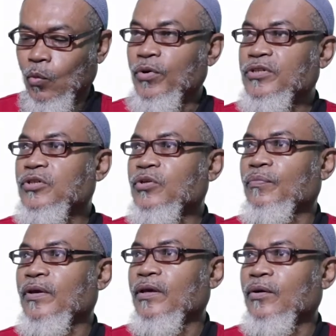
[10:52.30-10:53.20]
which should
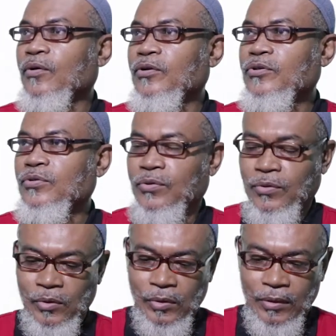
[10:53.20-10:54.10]
be equal to,
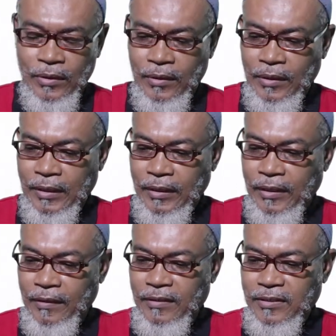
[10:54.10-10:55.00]

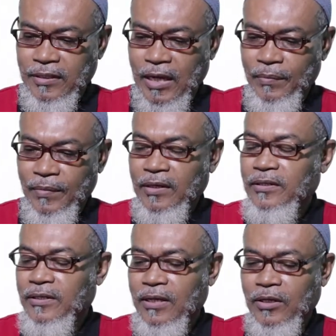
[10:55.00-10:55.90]
this time it
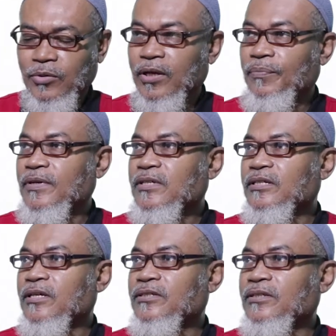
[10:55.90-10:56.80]
is actually
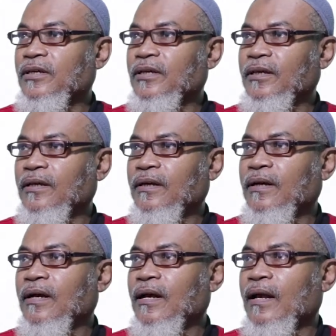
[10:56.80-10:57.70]
%d,
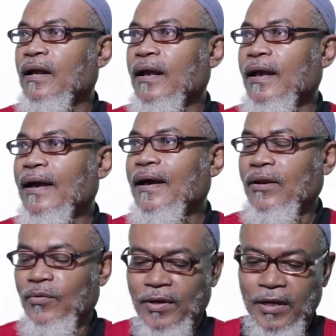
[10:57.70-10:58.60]
and
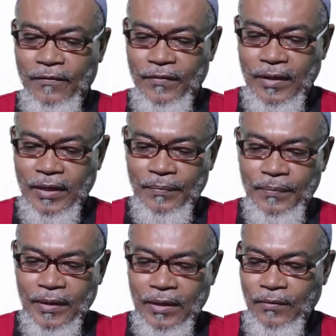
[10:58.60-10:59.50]
we are having up
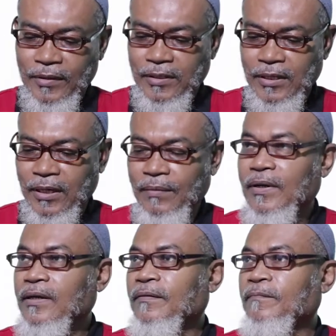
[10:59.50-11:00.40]
our
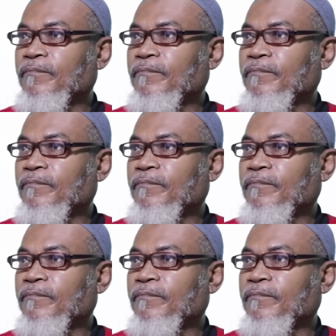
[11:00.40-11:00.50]
tab,